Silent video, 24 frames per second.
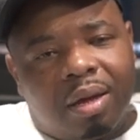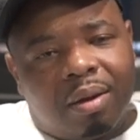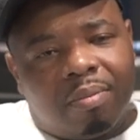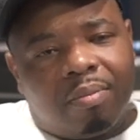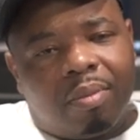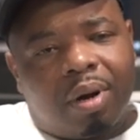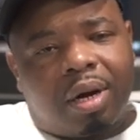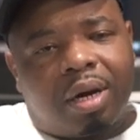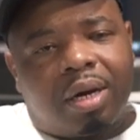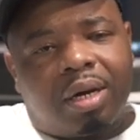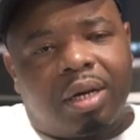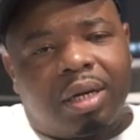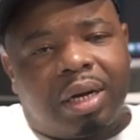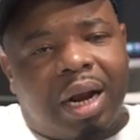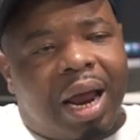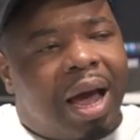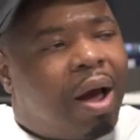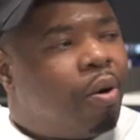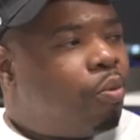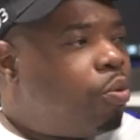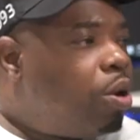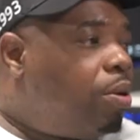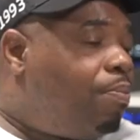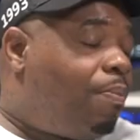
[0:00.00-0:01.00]
Because
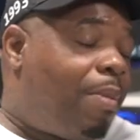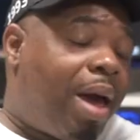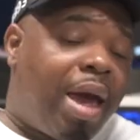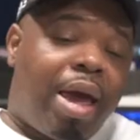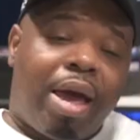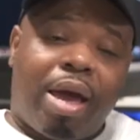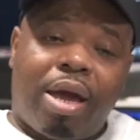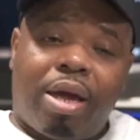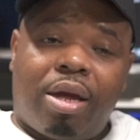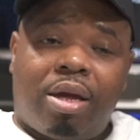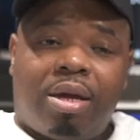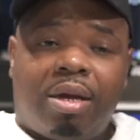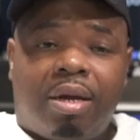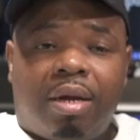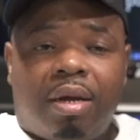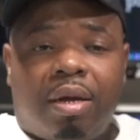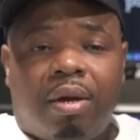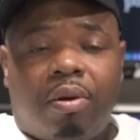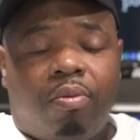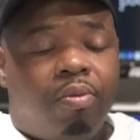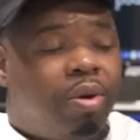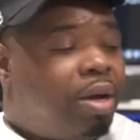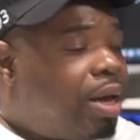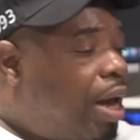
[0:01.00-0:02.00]
now we mad.
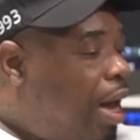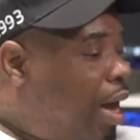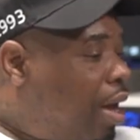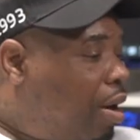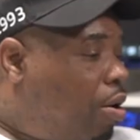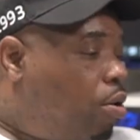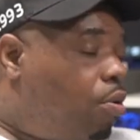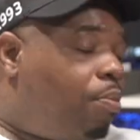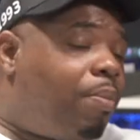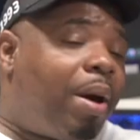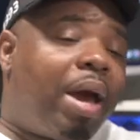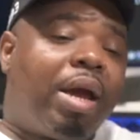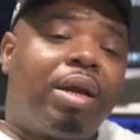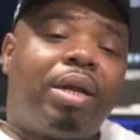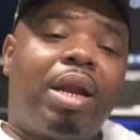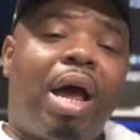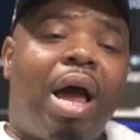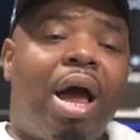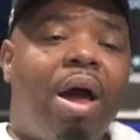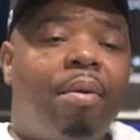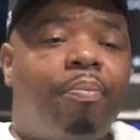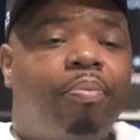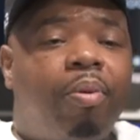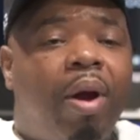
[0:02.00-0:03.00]
We can't go back to
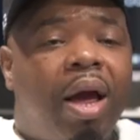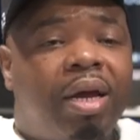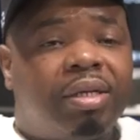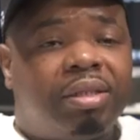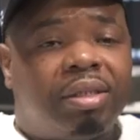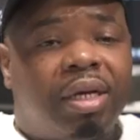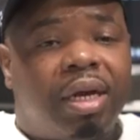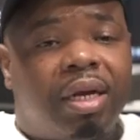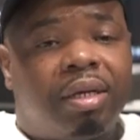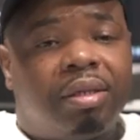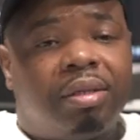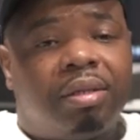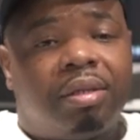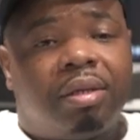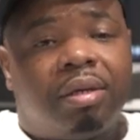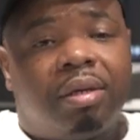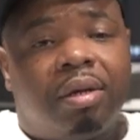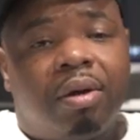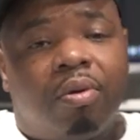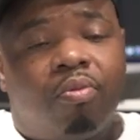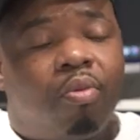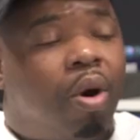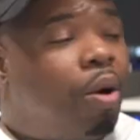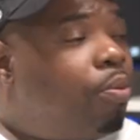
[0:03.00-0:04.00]
our projects.
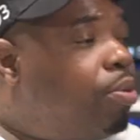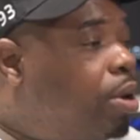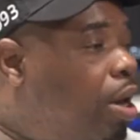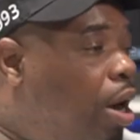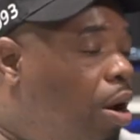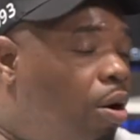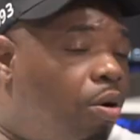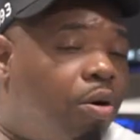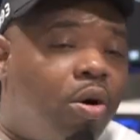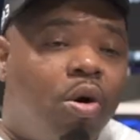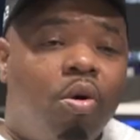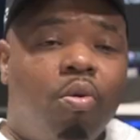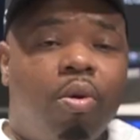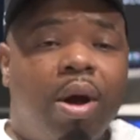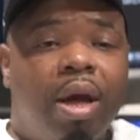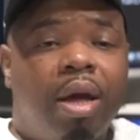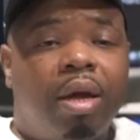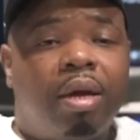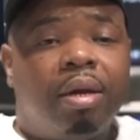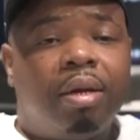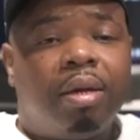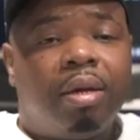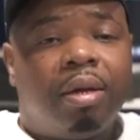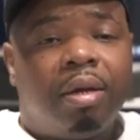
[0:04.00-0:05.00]
Where we gonna go
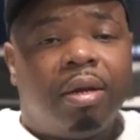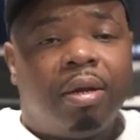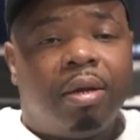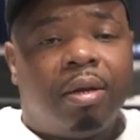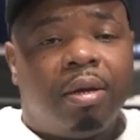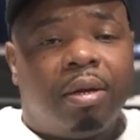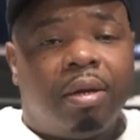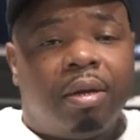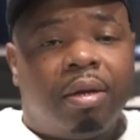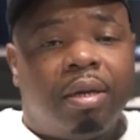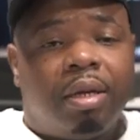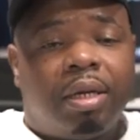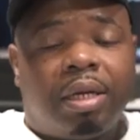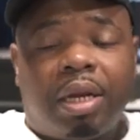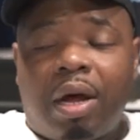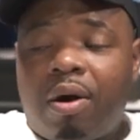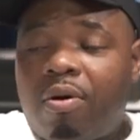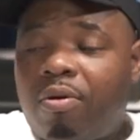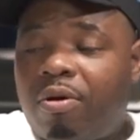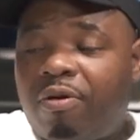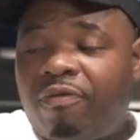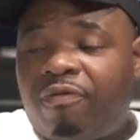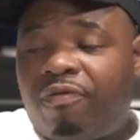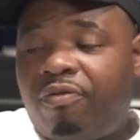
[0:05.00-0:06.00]
at? You
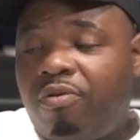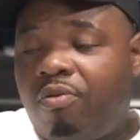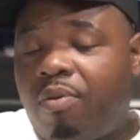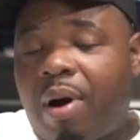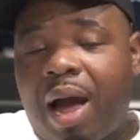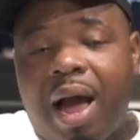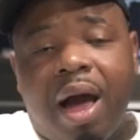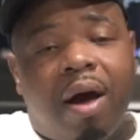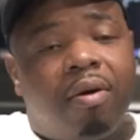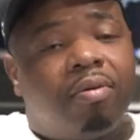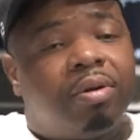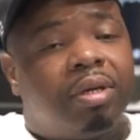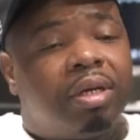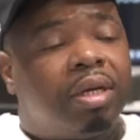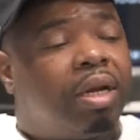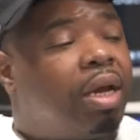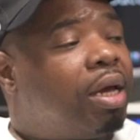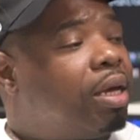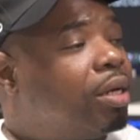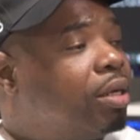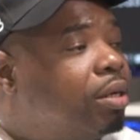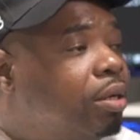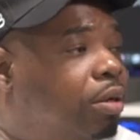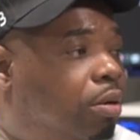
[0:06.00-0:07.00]
know, the few houses
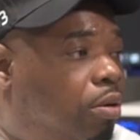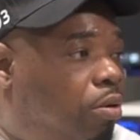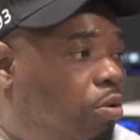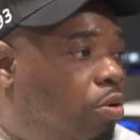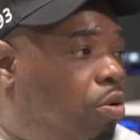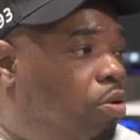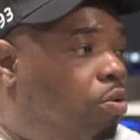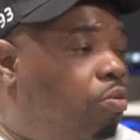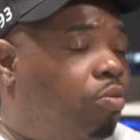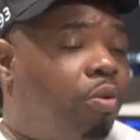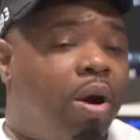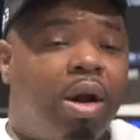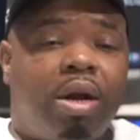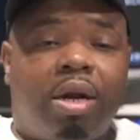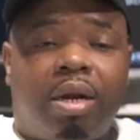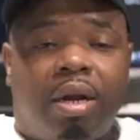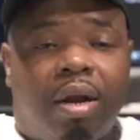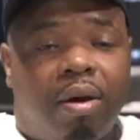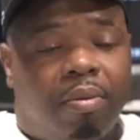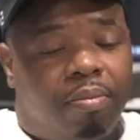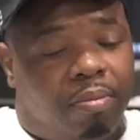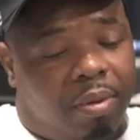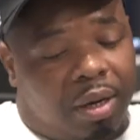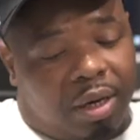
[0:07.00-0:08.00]
that you know running
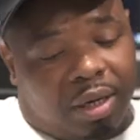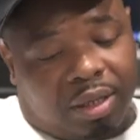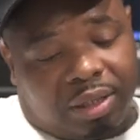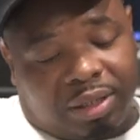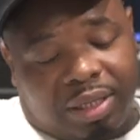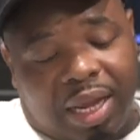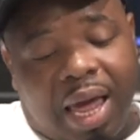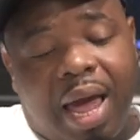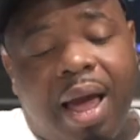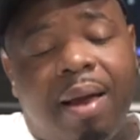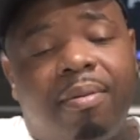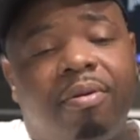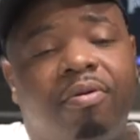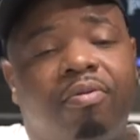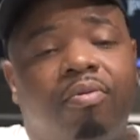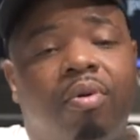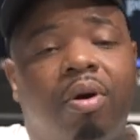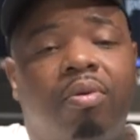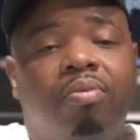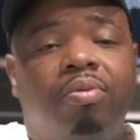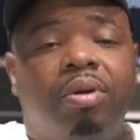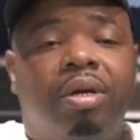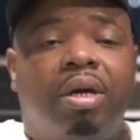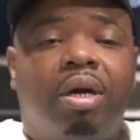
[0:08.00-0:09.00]
up and established
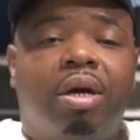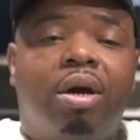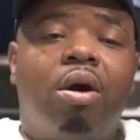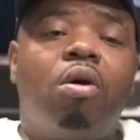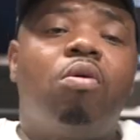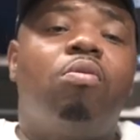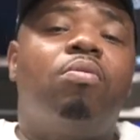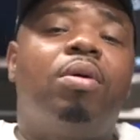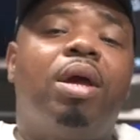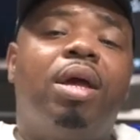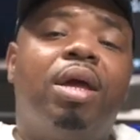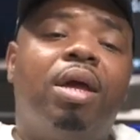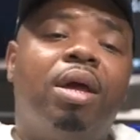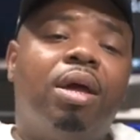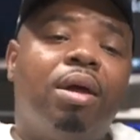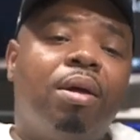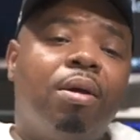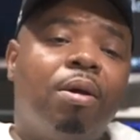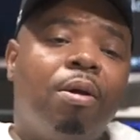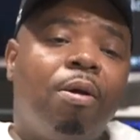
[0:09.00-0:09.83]
where we could go in.